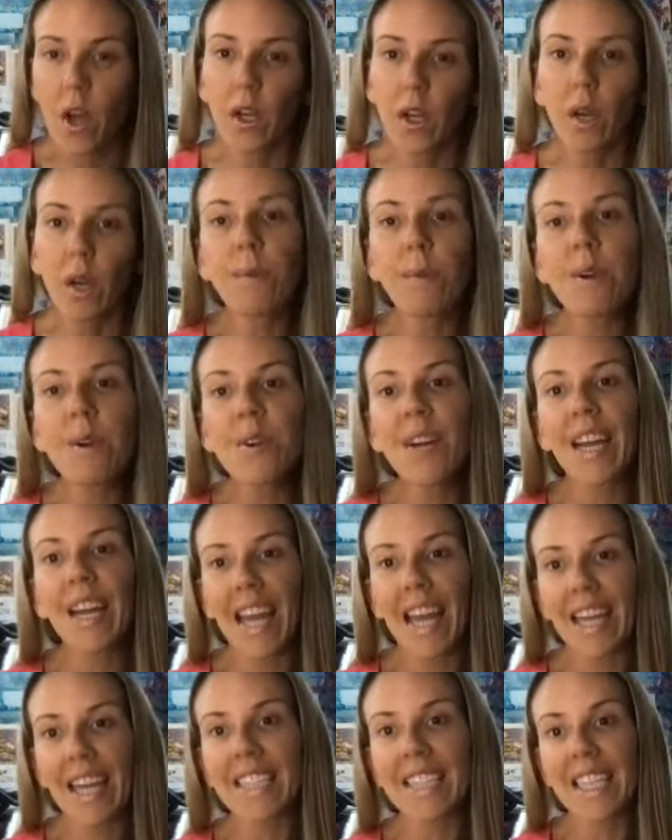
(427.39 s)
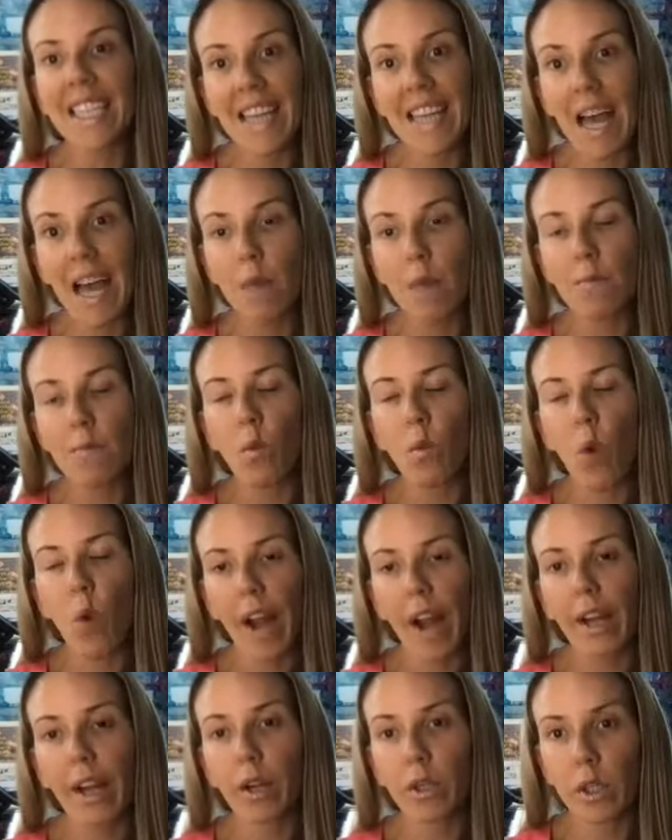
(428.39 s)
communicate to them
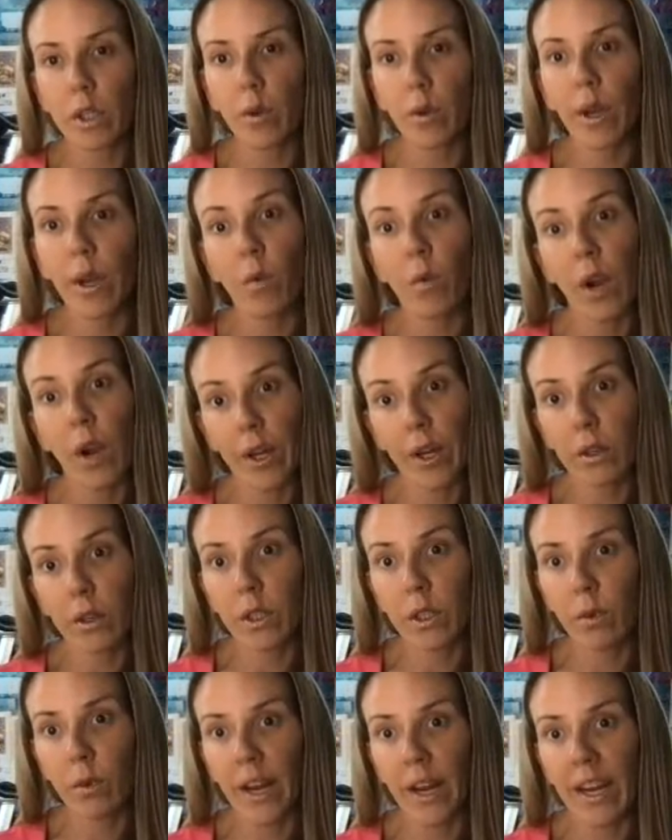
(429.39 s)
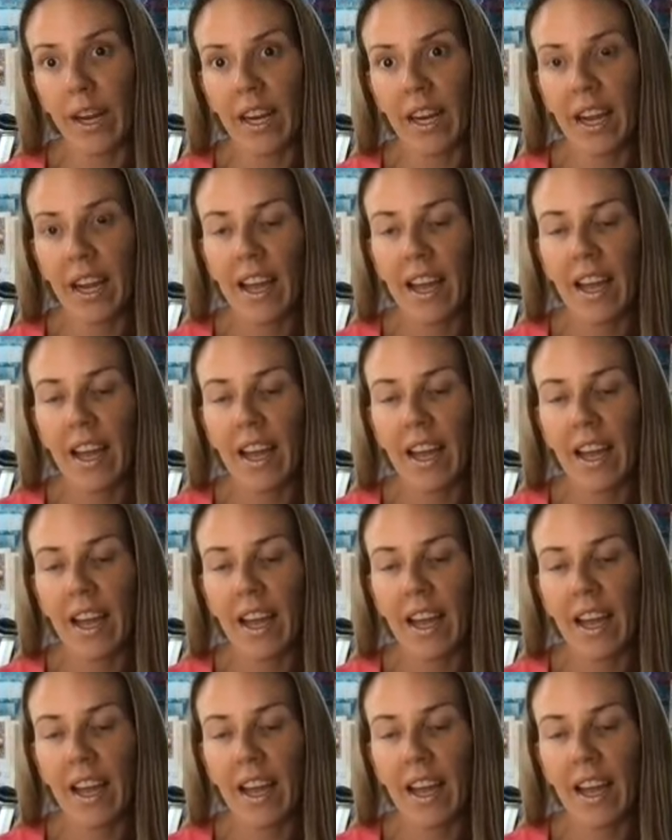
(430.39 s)
why you're doing what you're doing.